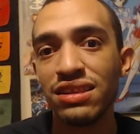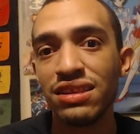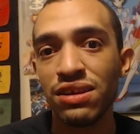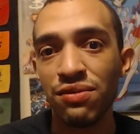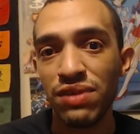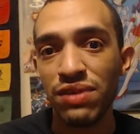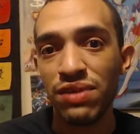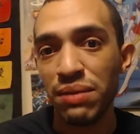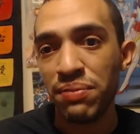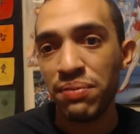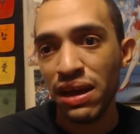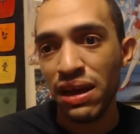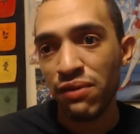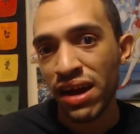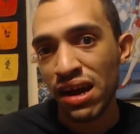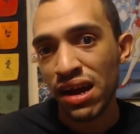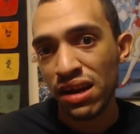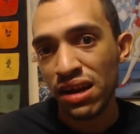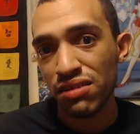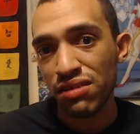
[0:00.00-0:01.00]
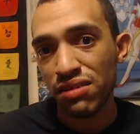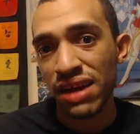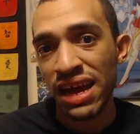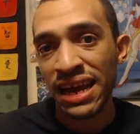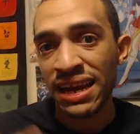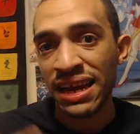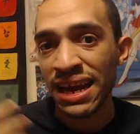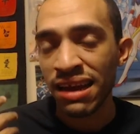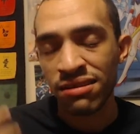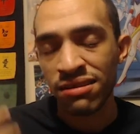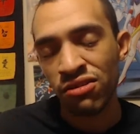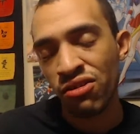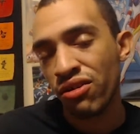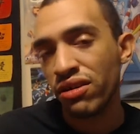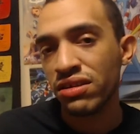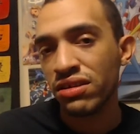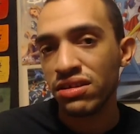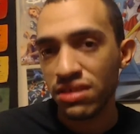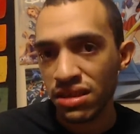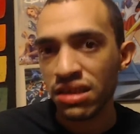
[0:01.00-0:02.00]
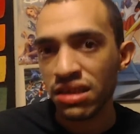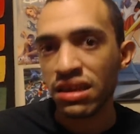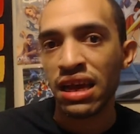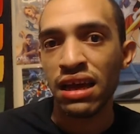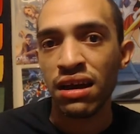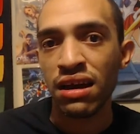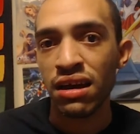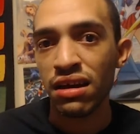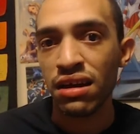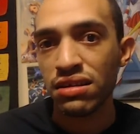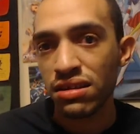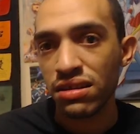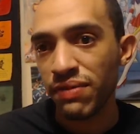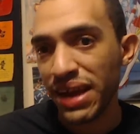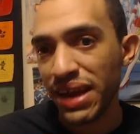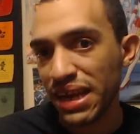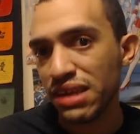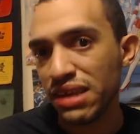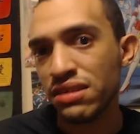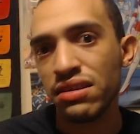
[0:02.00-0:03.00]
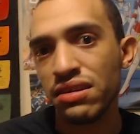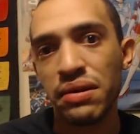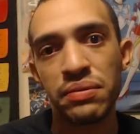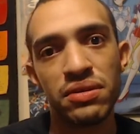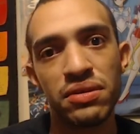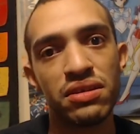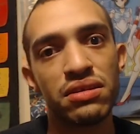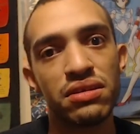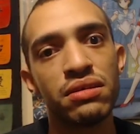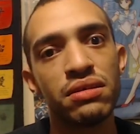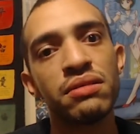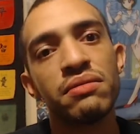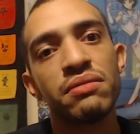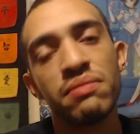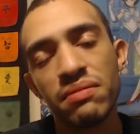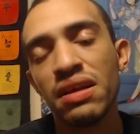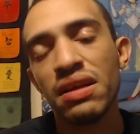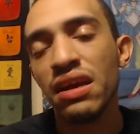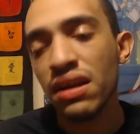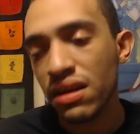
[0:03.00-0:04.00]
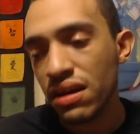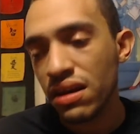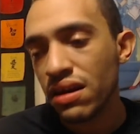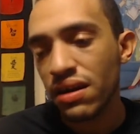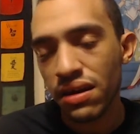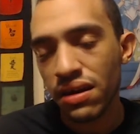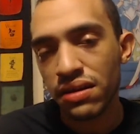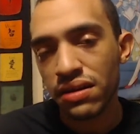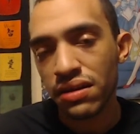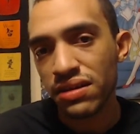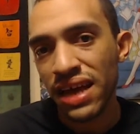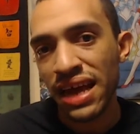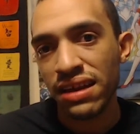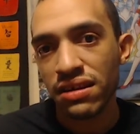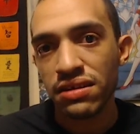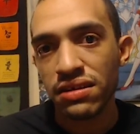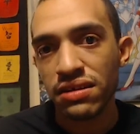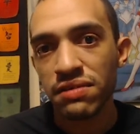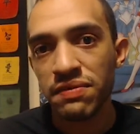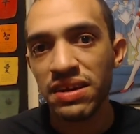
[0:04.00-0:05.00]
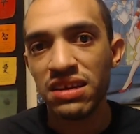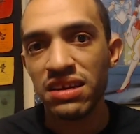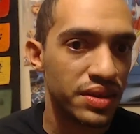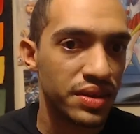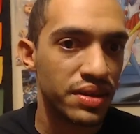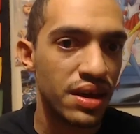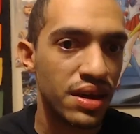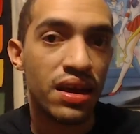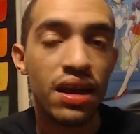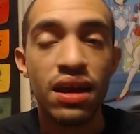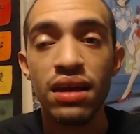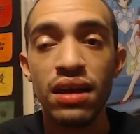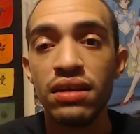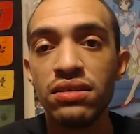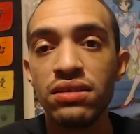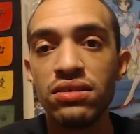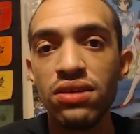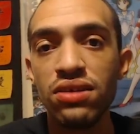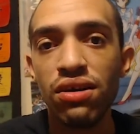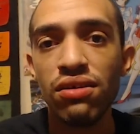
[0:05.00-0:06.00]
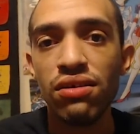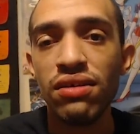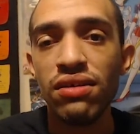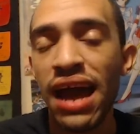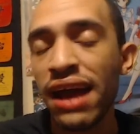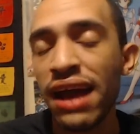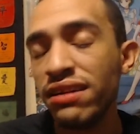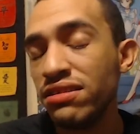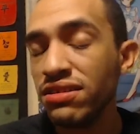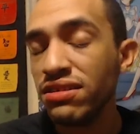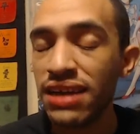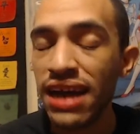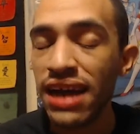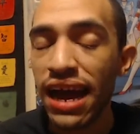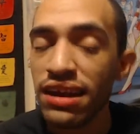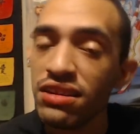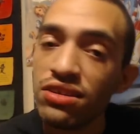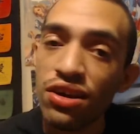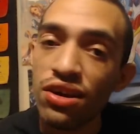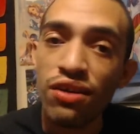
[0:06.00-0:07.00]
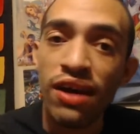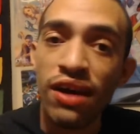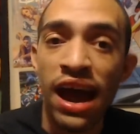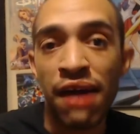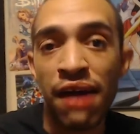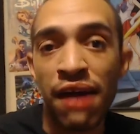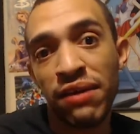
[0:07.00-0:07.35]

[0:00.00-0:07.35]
the replay value, and of course, the ratings of the end of the video. So as you guys know, I